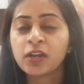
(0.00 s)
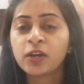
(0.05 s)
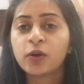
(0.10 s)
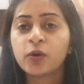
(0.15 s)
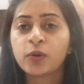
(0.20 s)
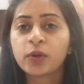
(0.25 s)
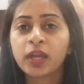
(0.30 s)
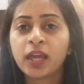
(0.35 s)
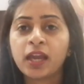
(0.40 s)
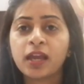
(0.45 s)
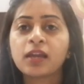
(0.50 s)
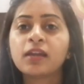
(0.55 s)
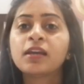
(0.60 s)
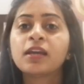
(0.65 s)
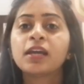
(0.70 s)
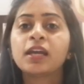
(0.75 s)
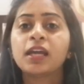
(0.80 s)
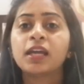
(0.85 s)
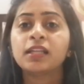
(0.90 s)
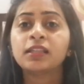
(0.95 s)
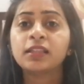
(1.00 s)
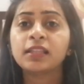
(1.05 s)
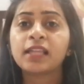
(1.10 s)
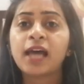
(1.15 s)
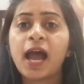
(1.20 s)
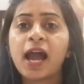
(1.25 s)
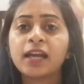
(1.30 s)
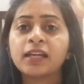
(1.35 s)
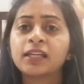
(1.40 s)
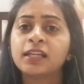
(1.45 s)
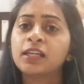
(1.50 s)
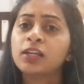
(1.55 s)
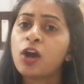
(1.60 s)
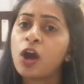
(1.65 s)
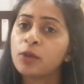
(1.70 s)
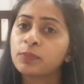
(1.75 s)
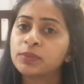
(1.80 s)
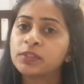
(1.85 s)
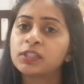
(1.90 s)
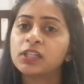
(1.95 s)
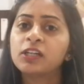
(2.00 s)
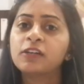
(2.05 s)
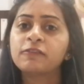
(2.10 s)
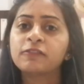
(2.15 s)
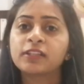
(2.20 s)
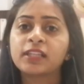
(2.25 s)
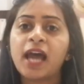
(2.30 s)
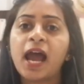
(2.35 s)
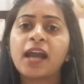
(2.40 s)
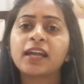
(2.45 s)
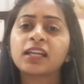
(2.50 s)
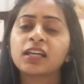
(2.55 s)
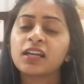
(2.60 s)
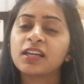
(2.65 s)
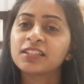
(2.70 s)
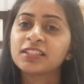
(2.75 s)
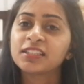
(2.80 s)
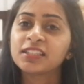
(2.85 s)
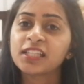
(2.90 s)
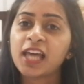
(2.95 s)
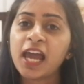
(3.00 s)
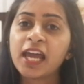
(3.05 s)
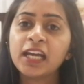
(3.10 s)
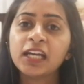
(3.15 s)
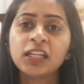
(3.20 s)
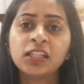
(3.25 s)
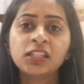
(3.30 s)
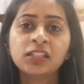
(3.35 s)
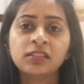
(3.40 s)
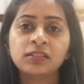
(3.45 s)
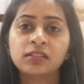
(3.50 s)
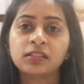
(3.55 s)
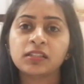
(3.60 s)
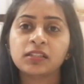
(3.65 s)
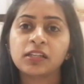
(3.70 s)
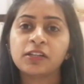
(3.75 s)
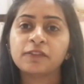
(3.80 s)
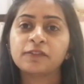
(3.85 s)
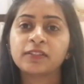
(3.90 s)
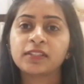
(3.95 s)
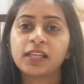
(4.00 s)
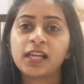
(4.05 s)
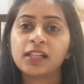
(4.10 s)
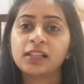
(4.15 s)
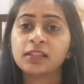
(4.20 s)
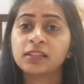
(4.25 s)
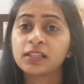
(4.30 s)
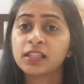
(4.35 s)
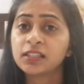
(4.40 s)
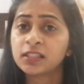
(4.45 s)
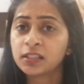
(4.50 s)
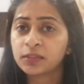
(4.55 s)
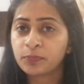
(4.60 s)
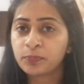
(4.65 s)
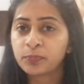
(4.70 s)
Okay, in that he observed that inside the nerve cells this